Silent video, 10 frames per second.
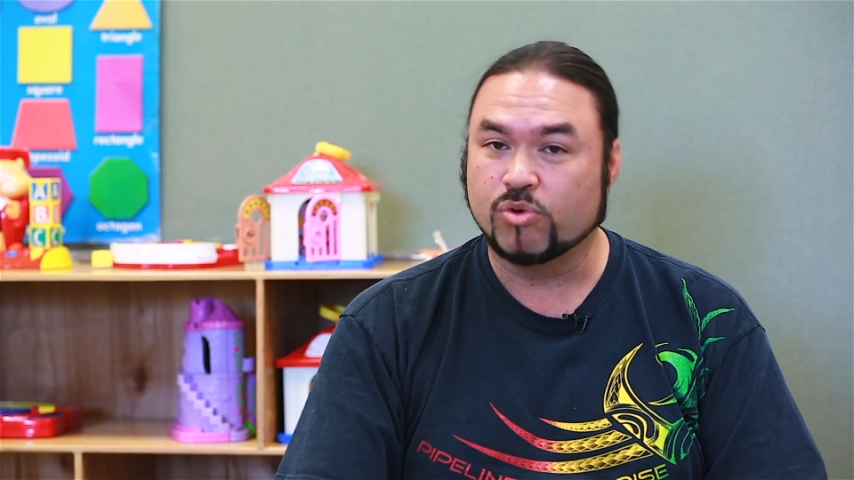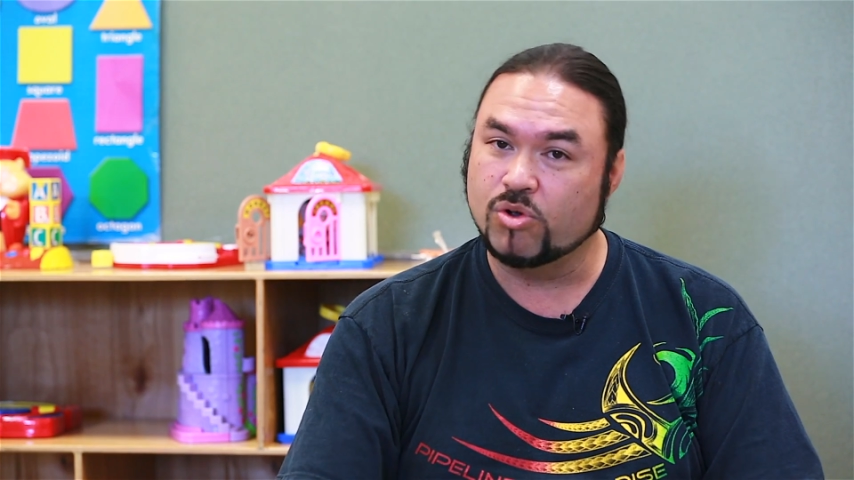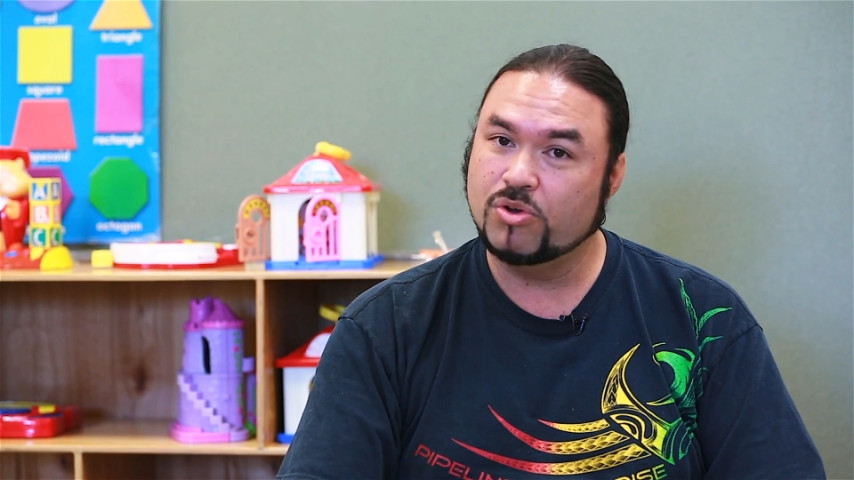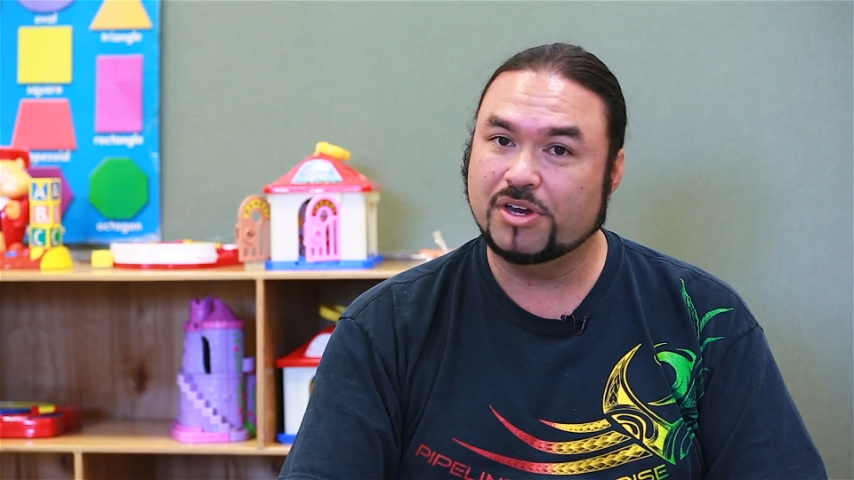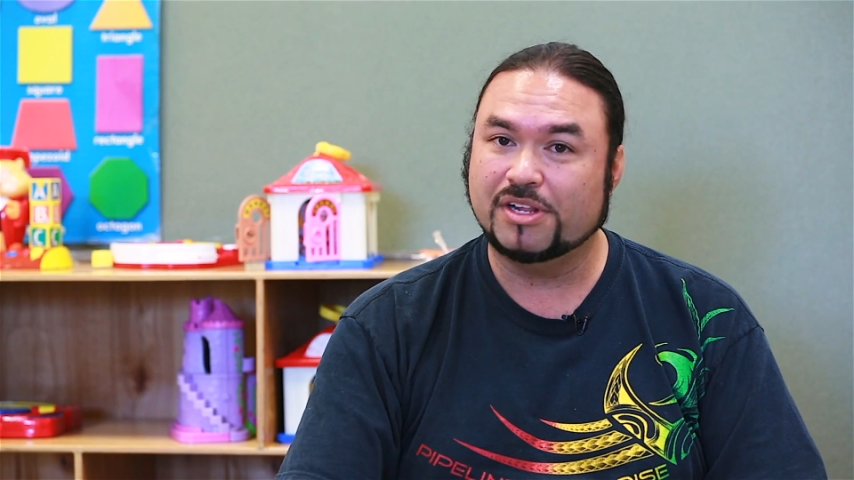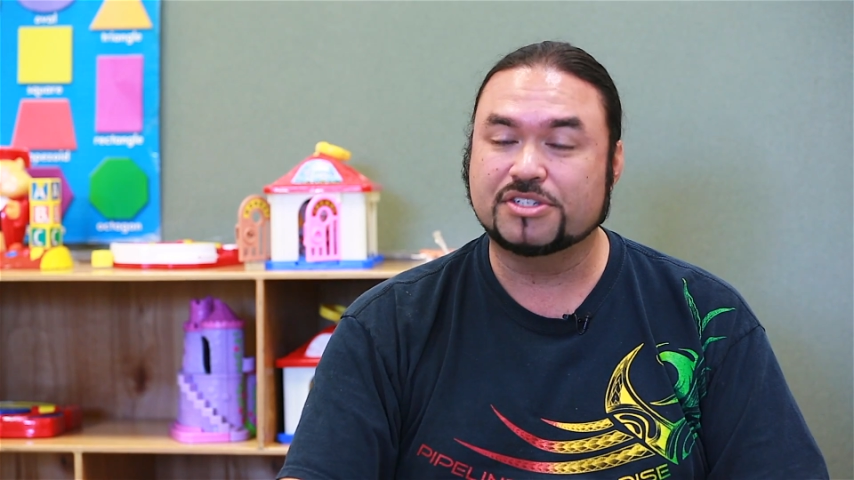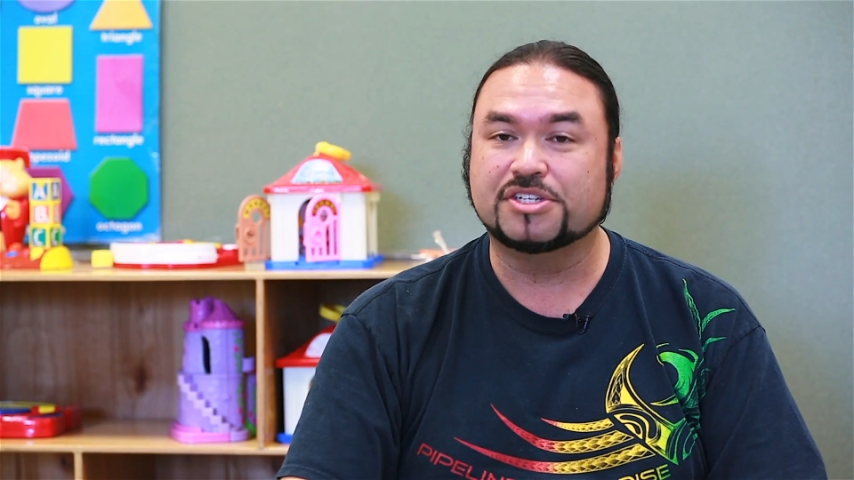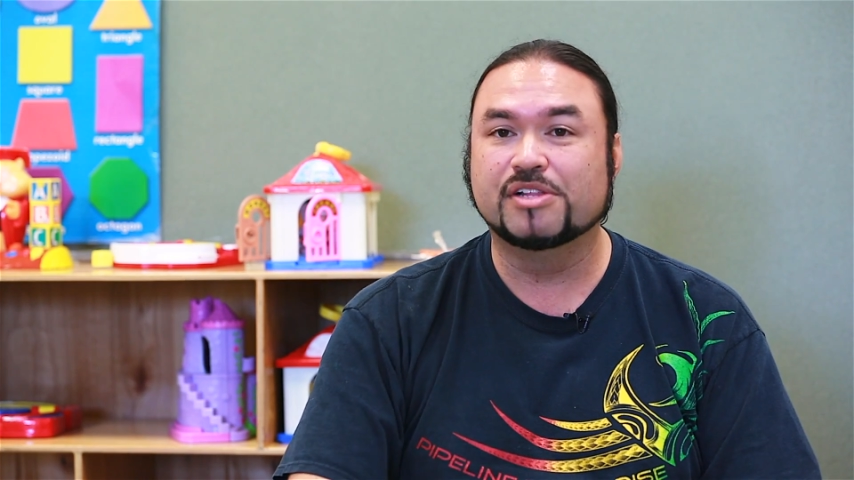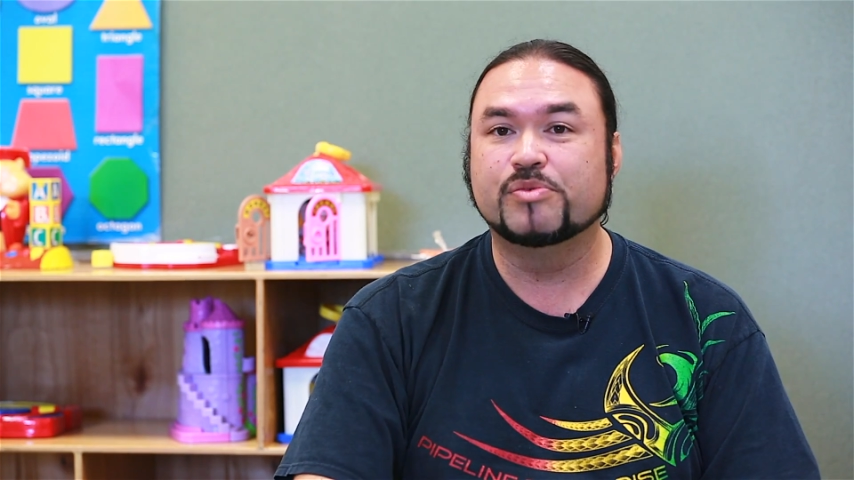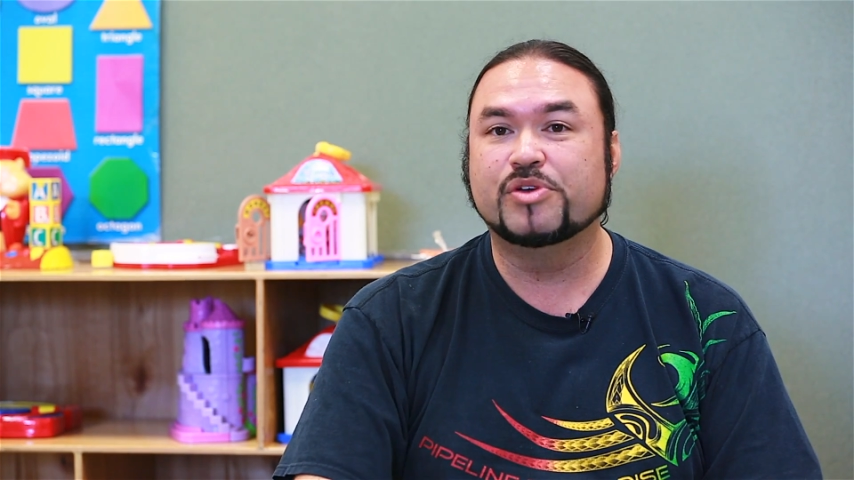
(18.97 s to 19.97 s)
grow at an
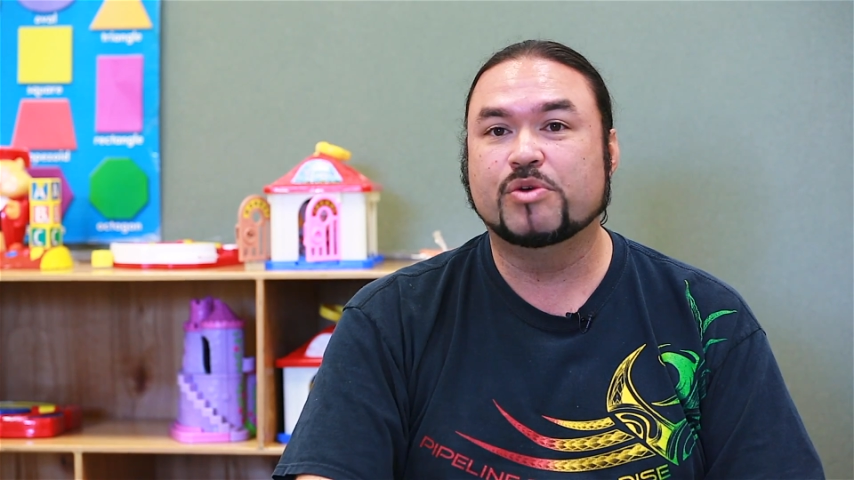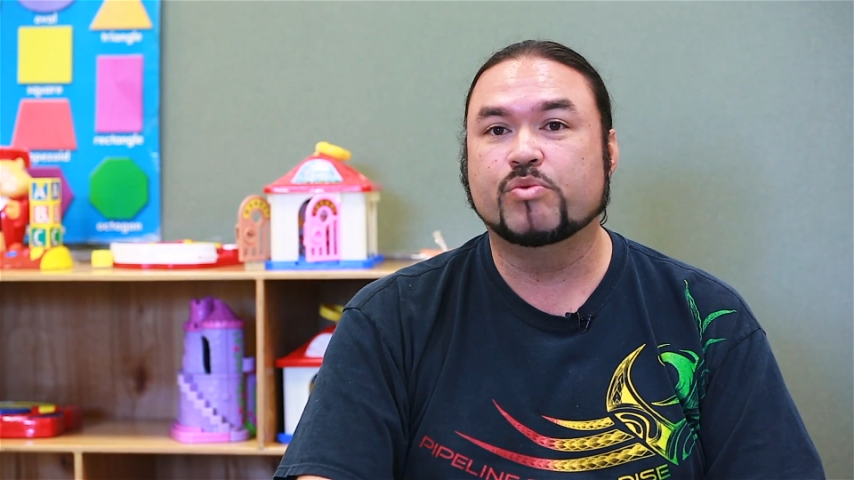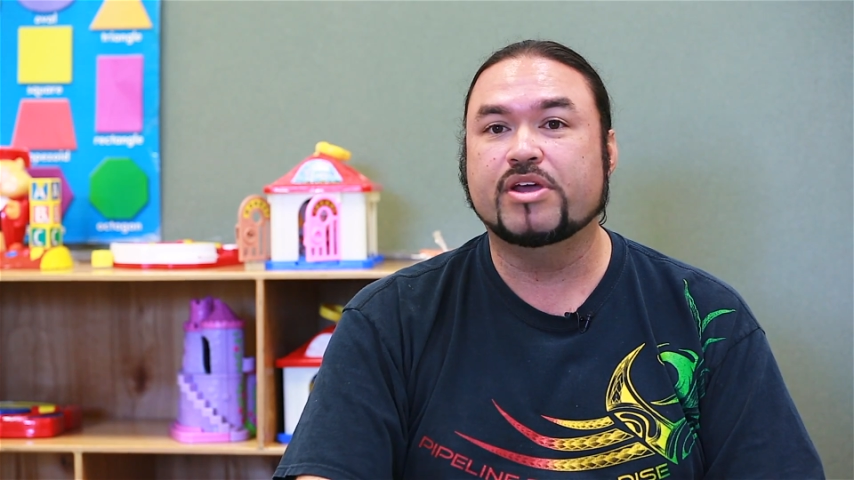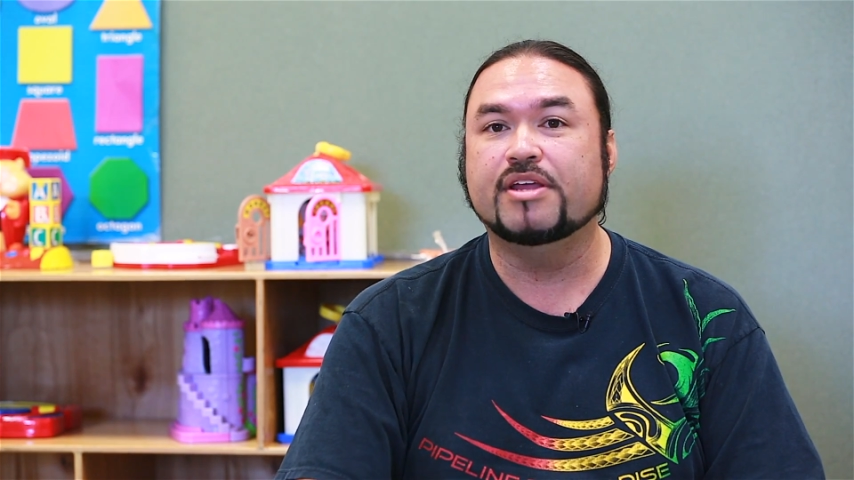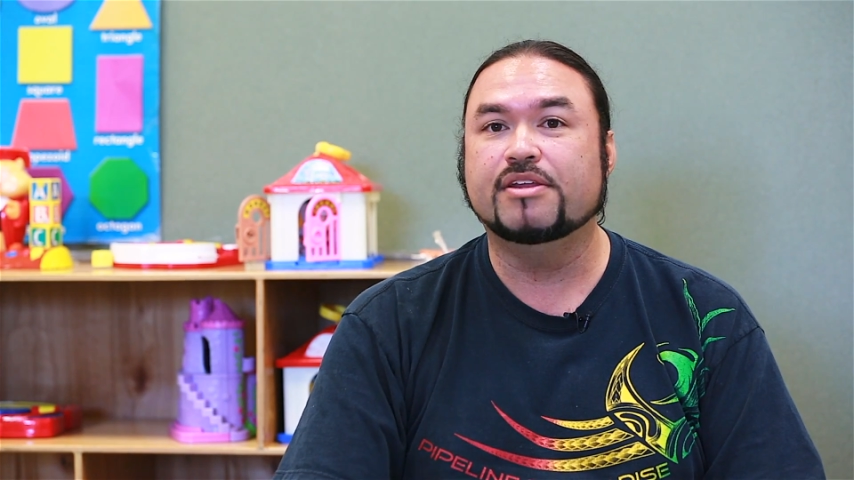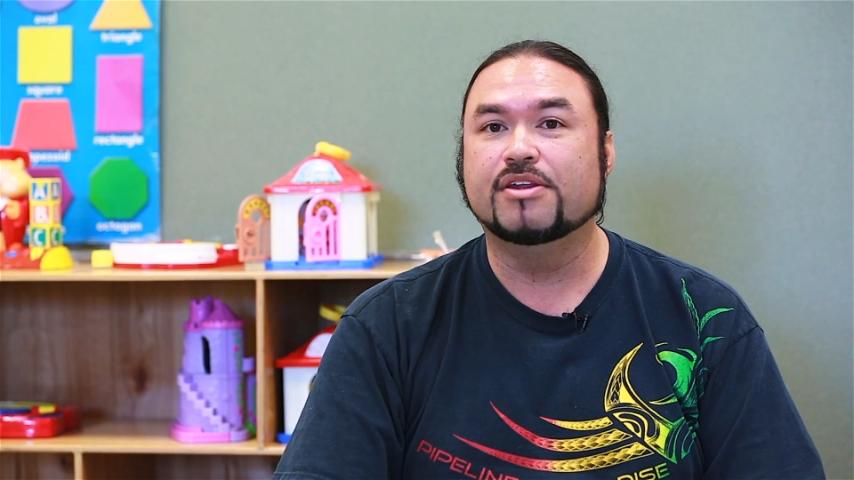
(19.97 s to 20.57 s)
accelerated rate.